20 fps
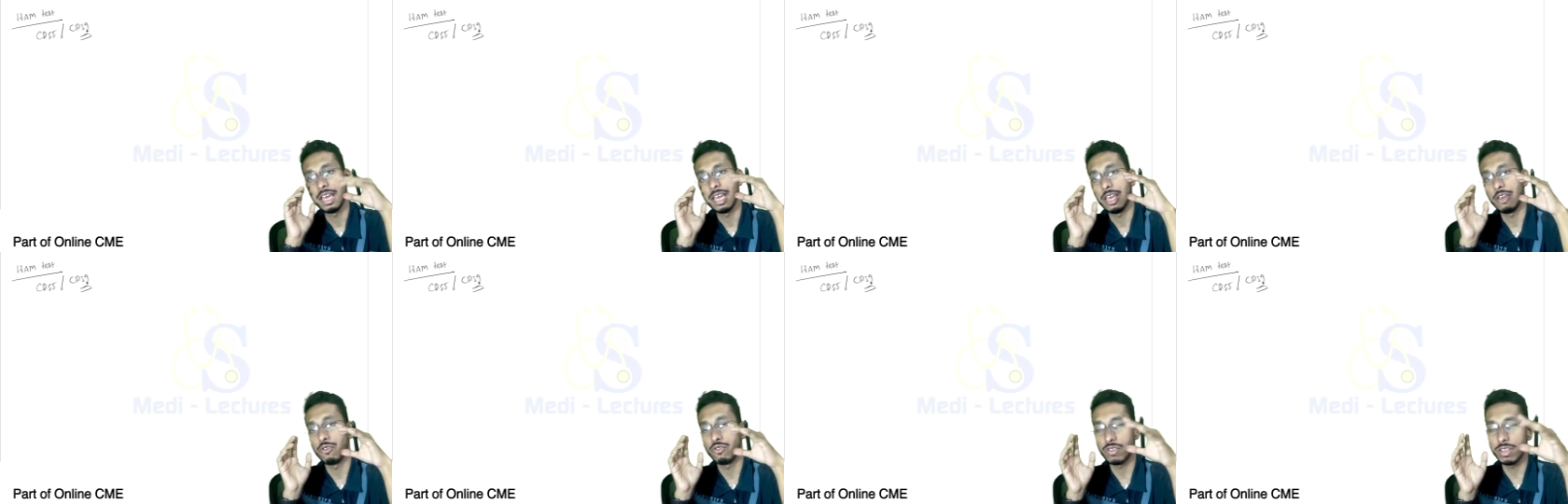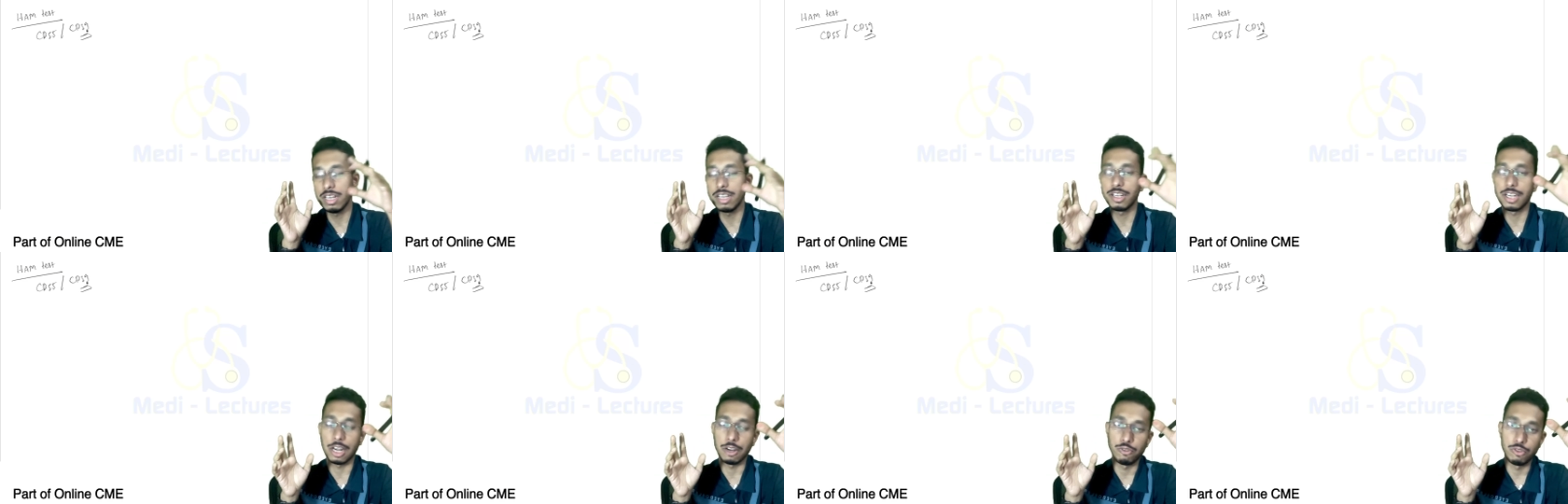
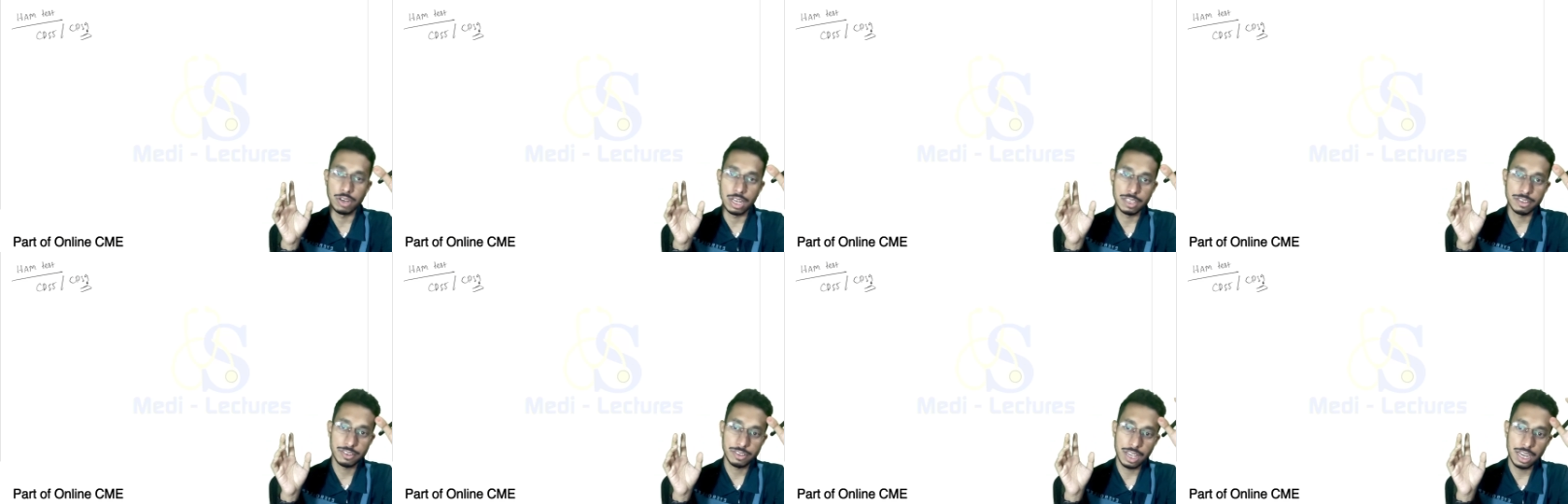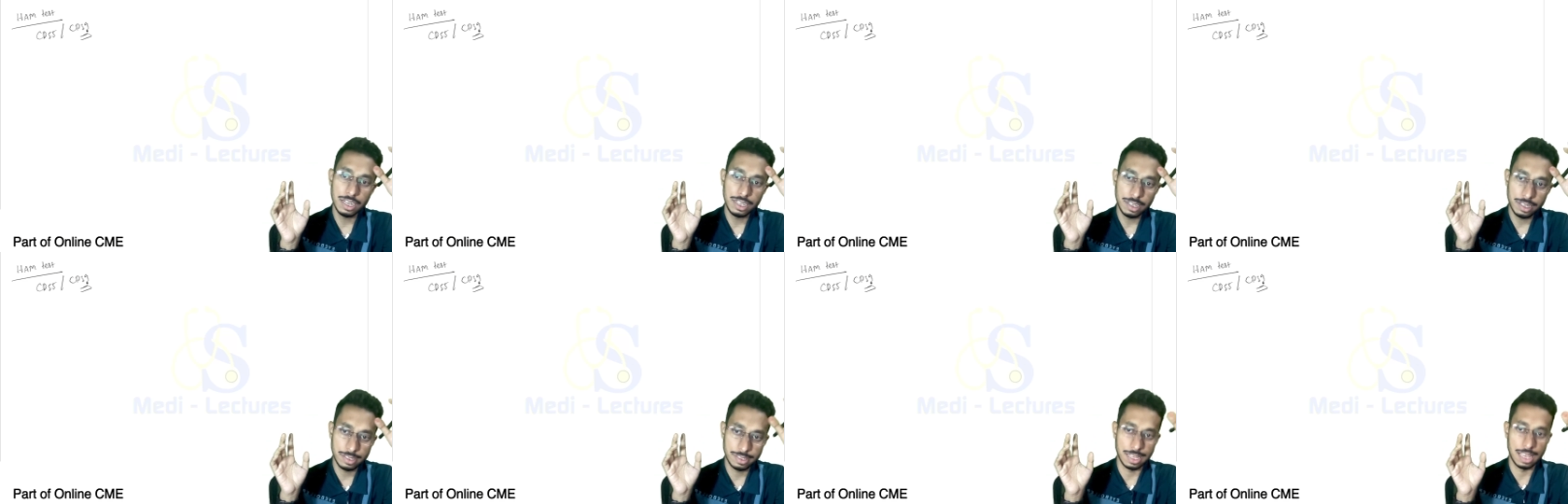usually
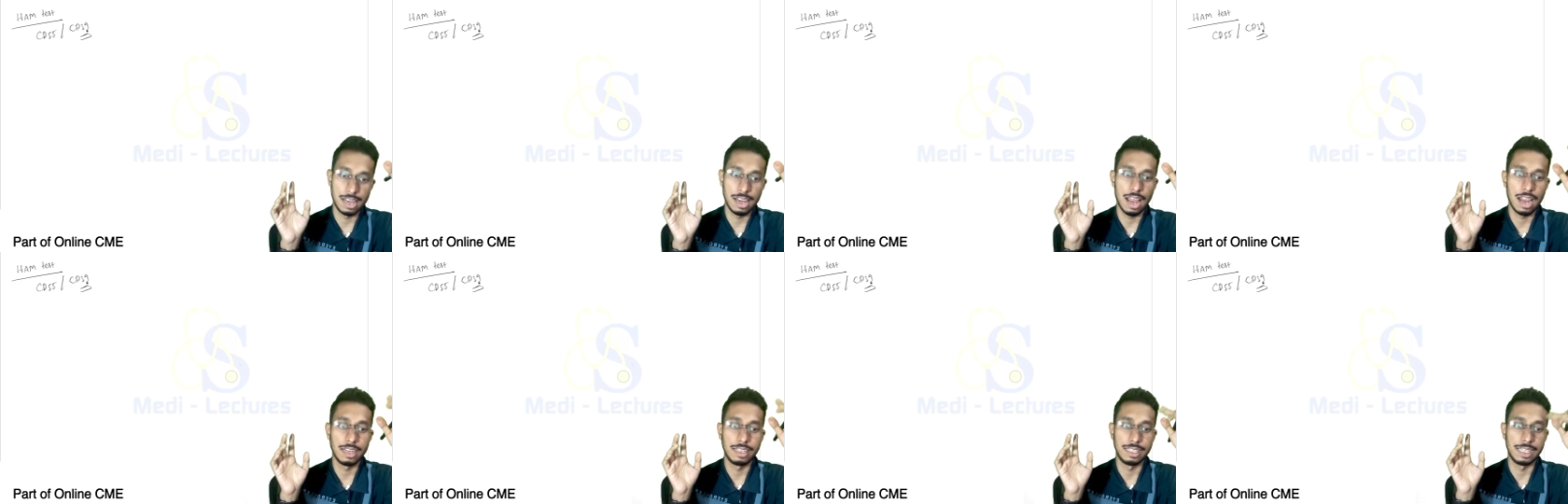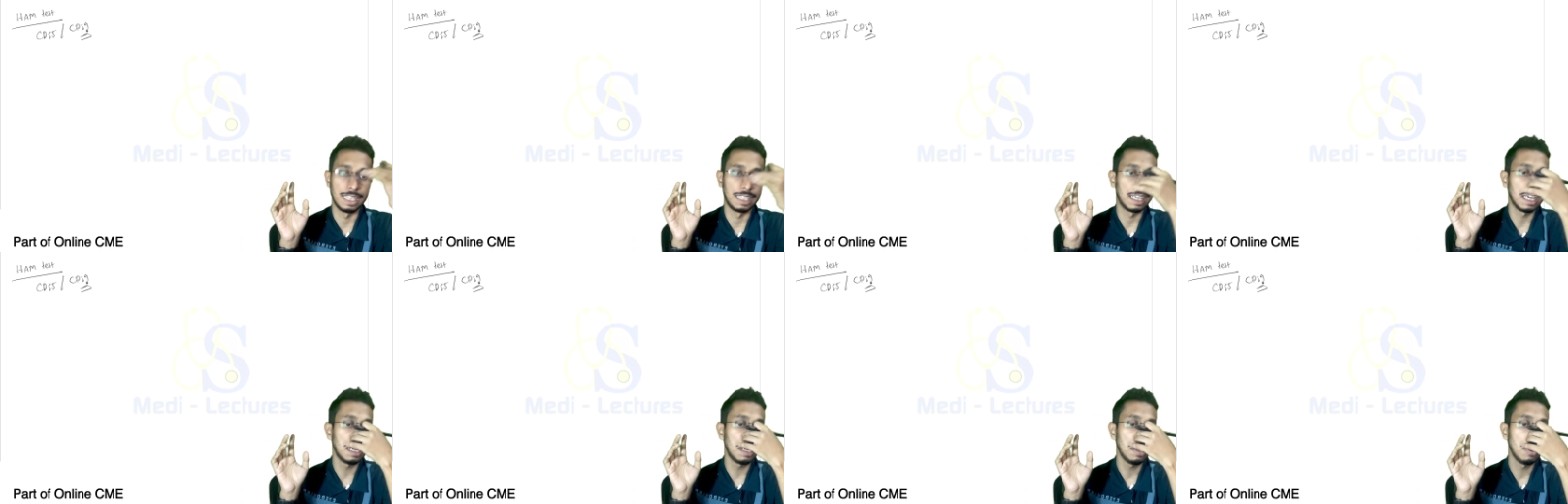granulocyte cell are
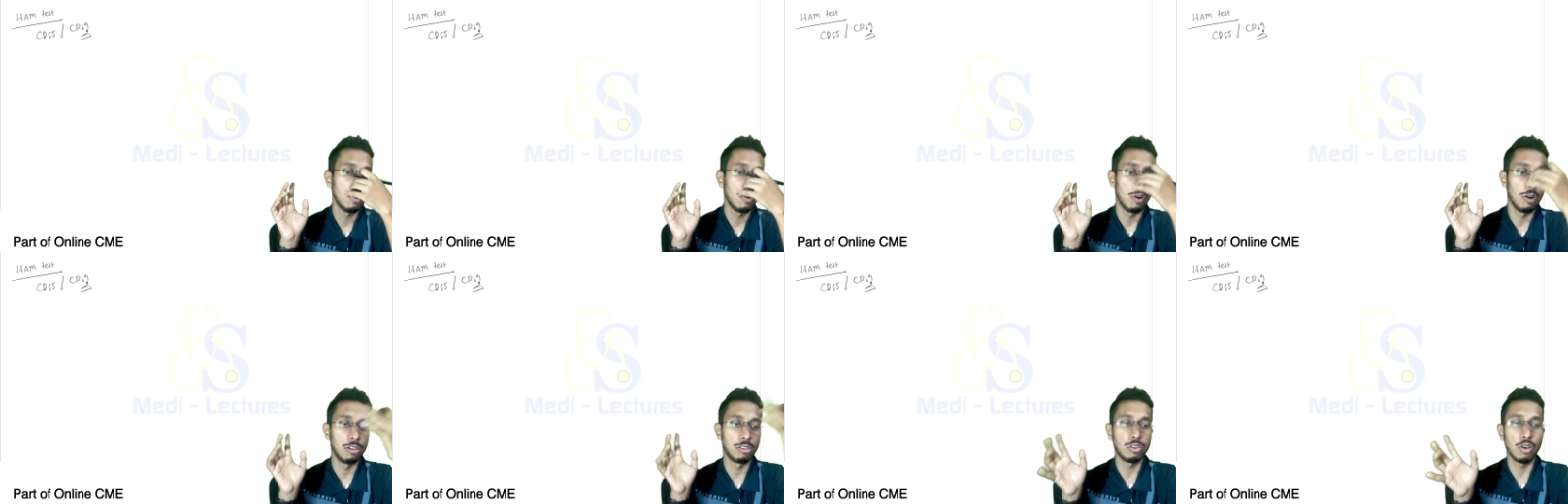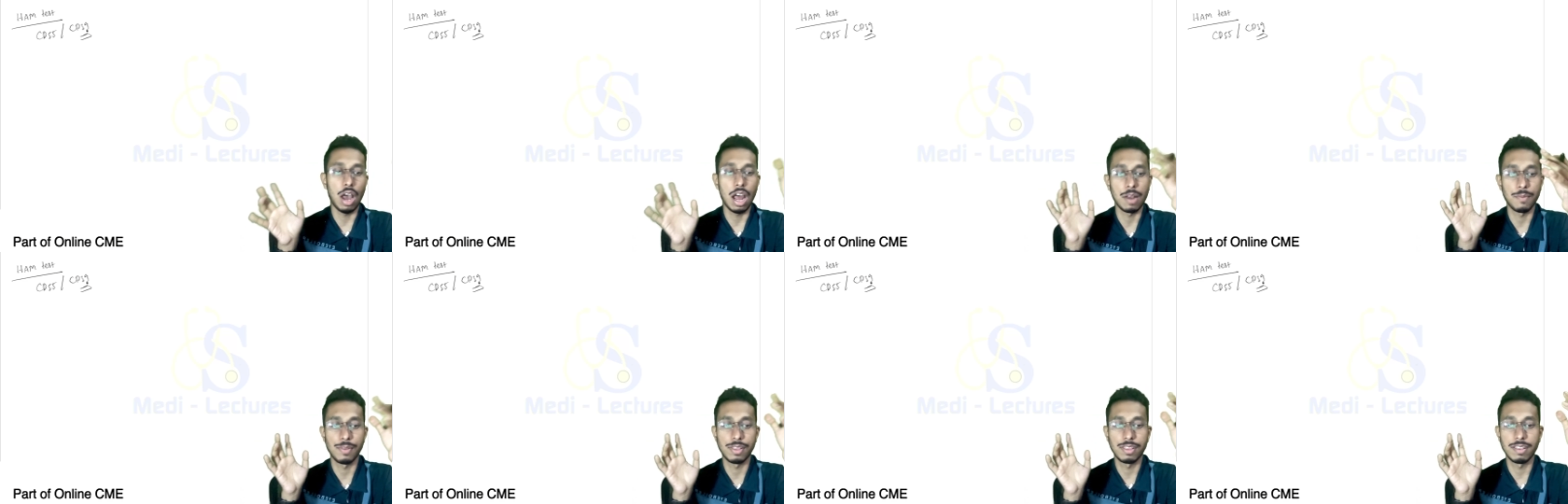taken, although
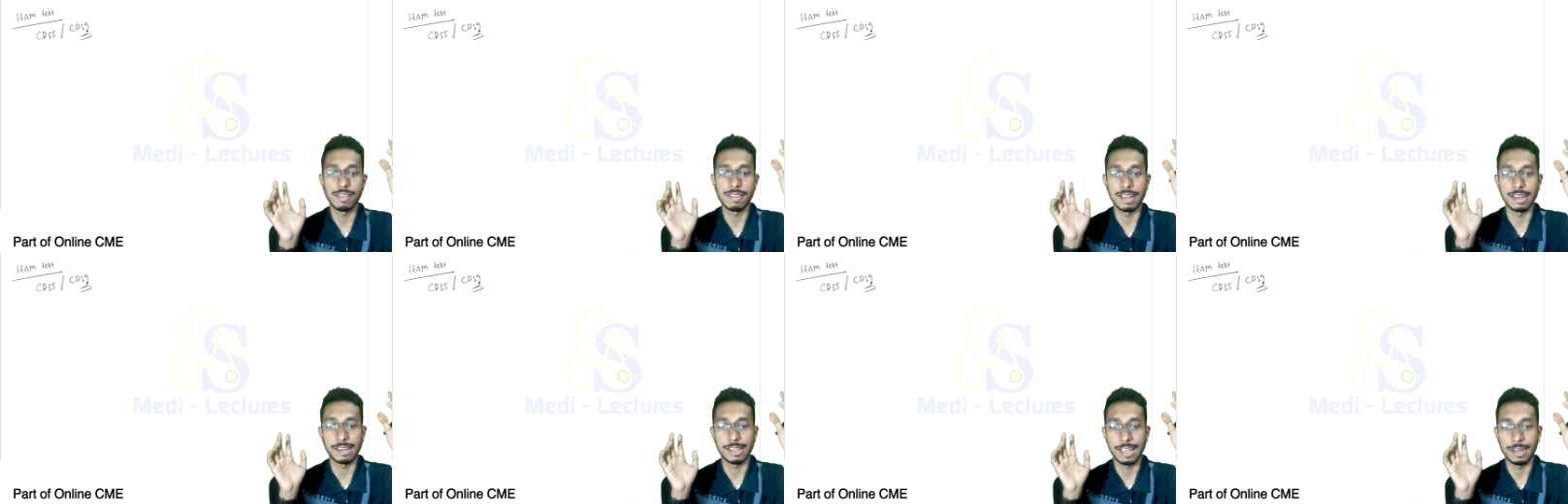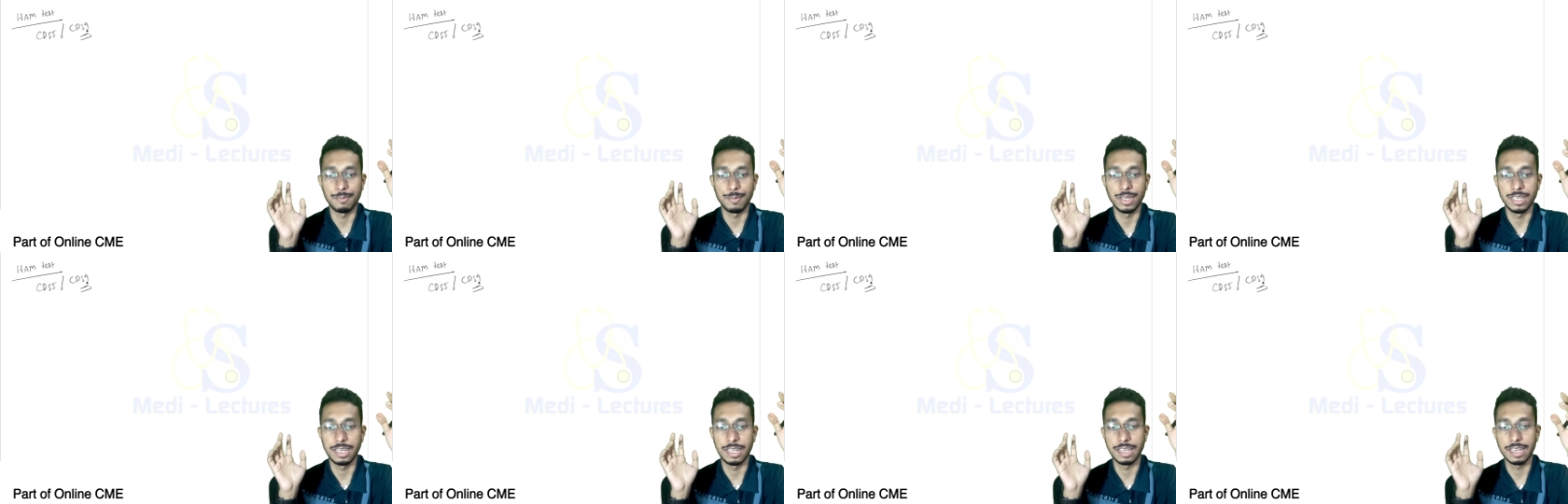RBC cell can
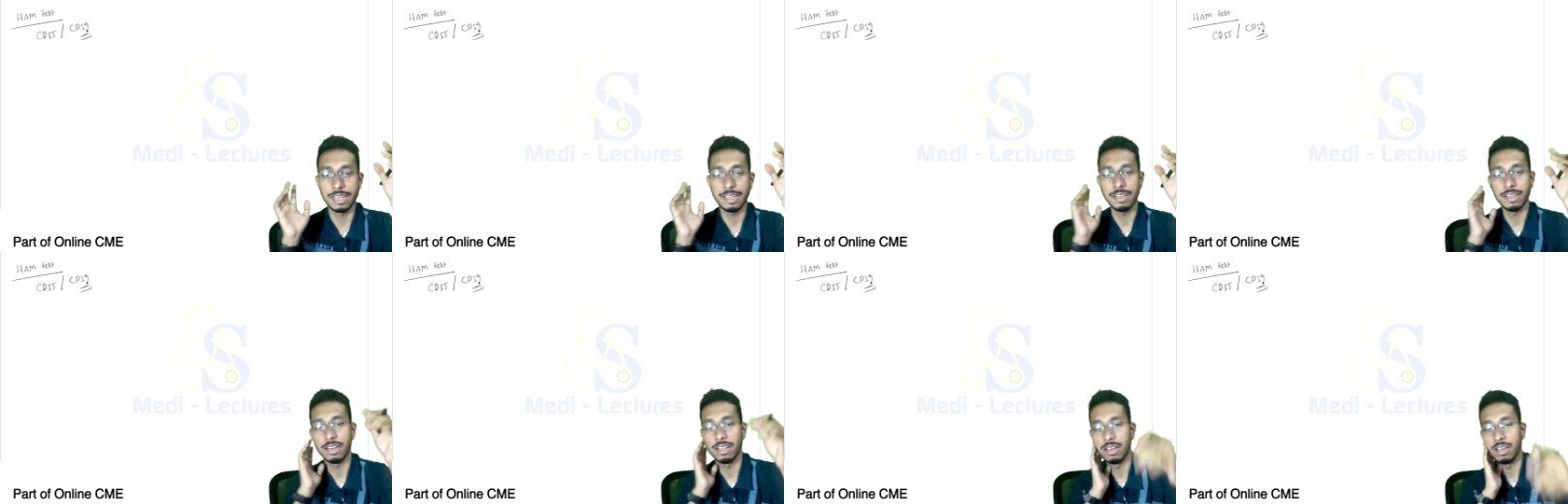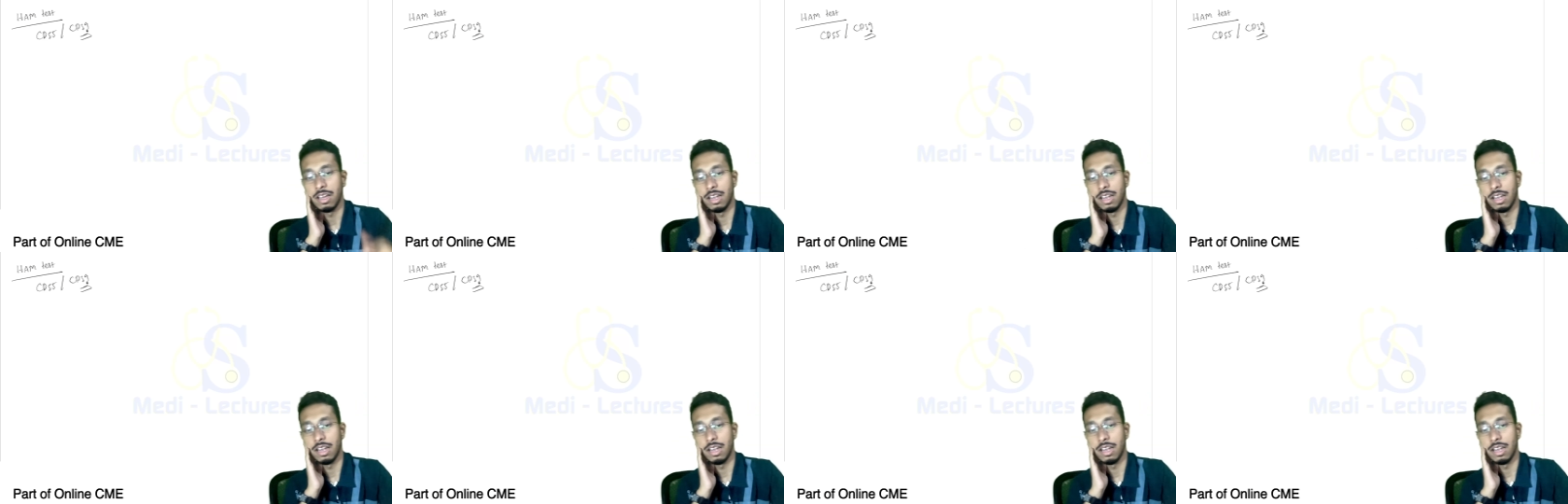be taken.